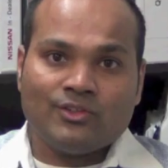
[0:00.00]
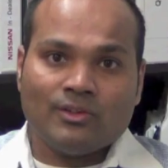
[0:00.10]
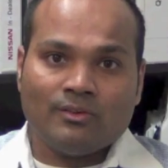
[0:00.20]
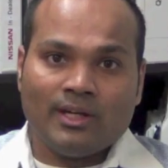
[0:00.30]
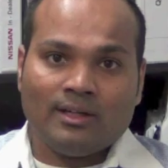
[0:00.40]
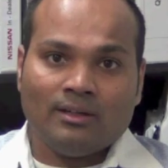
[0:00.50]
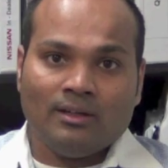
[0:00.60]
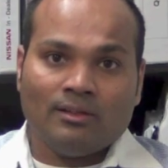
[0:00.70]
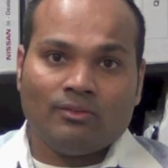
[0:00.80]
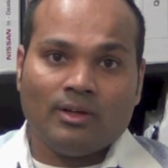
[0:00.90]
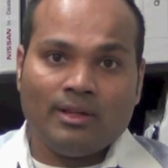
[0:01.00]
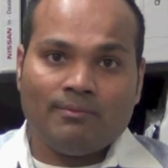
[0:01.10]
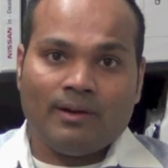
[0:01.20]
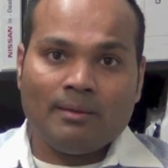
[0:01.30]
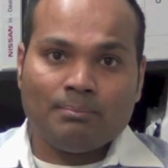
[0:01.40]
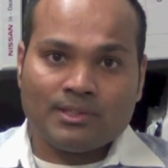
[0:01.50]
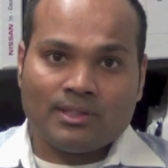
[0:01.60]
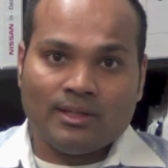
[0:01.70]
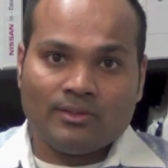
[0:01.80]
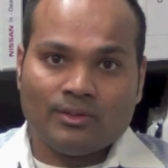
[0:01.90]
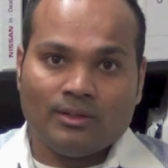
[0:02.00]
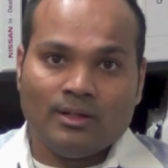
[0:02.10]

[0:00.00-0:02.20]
generate 35%